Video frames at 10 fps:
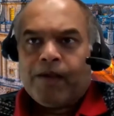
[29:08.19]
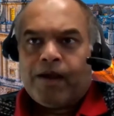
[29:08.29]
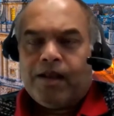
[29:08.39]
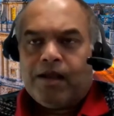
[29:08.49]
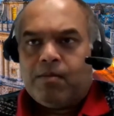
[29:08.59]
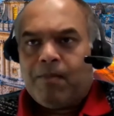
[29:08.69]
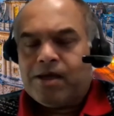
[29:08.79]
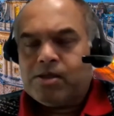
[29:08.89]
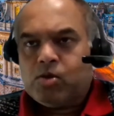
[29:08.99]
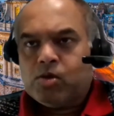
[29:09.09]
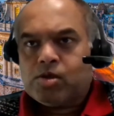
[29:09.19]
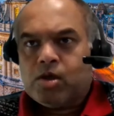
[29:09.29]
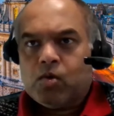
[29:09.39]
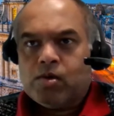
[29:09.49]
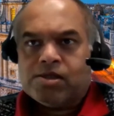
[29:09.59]
and it makes good
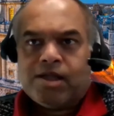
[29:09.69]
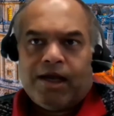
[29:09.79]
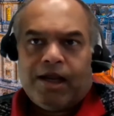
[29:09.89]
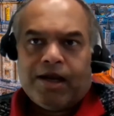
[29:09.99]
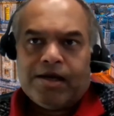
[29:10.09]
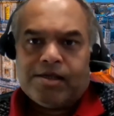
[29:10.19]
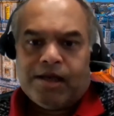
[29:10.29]
slogans like data is